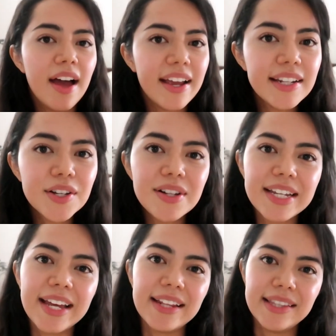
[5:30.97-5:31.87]
I can
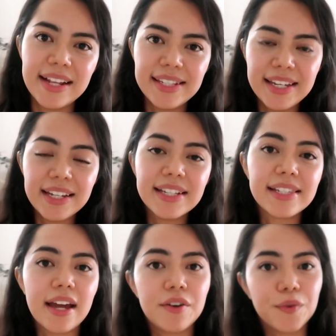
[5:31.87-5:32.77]
totally get that saying
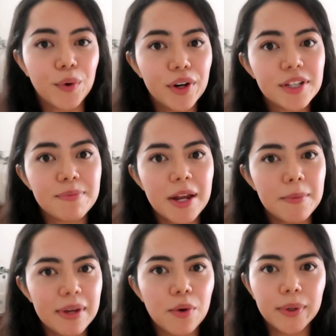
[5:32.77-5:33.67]
this kind of words
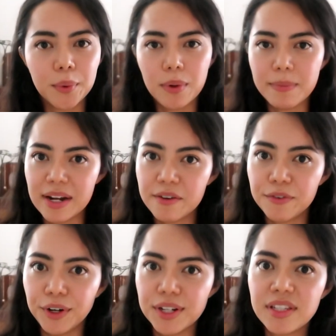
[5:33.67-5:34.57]
might be overwhelming at
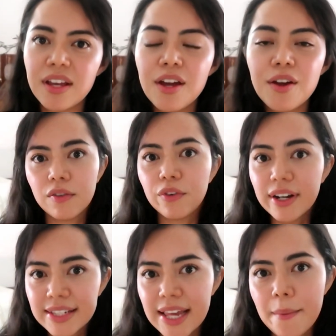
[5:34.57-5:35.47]
first. For
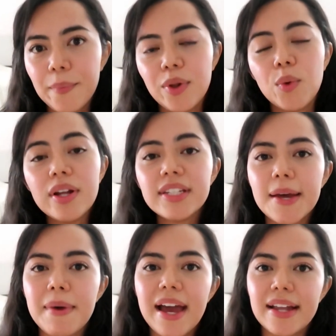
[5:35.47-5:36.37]
example, one
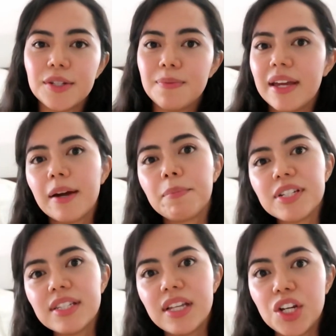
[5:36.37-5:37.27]
time I had to make a
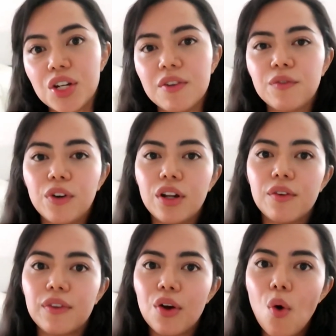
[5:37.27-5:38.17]
presentation in front
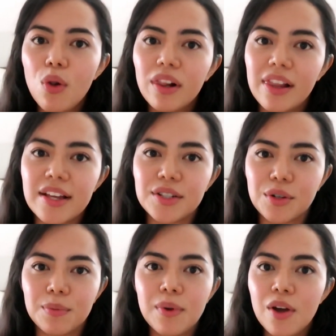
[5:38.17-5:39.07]
of the whole
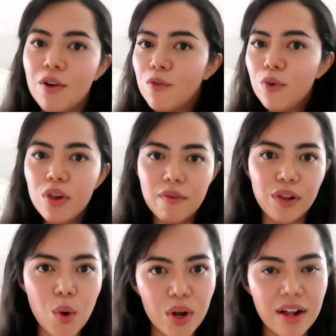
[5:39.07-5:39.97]
classroom, full of
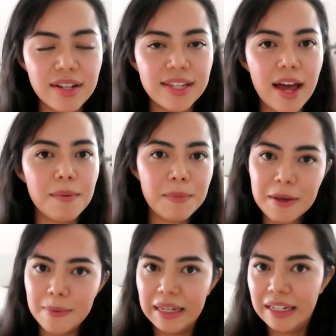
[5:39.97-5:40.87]
locals, and
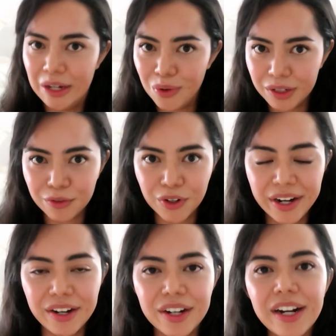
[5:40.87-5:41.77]
me being the only
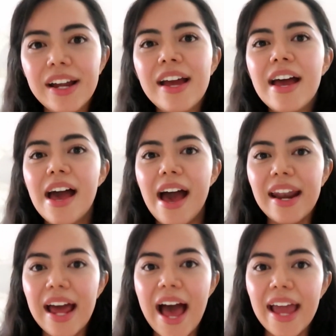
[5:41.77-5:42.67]
foreigner,
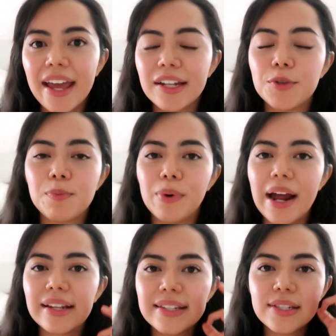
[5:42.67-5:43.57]
and I had to
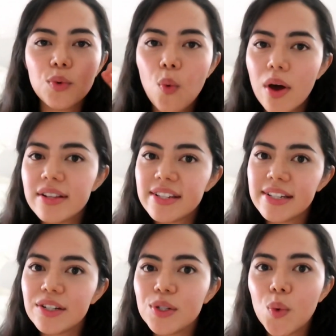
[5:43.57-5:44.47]
practice one
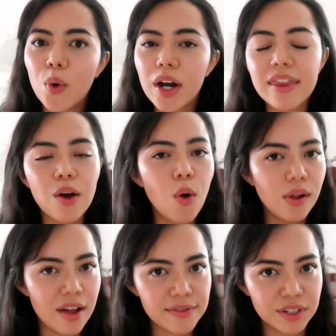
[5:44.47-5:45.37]
single word the
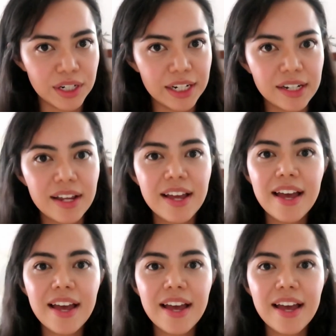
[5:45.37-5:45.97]
whole afternoon.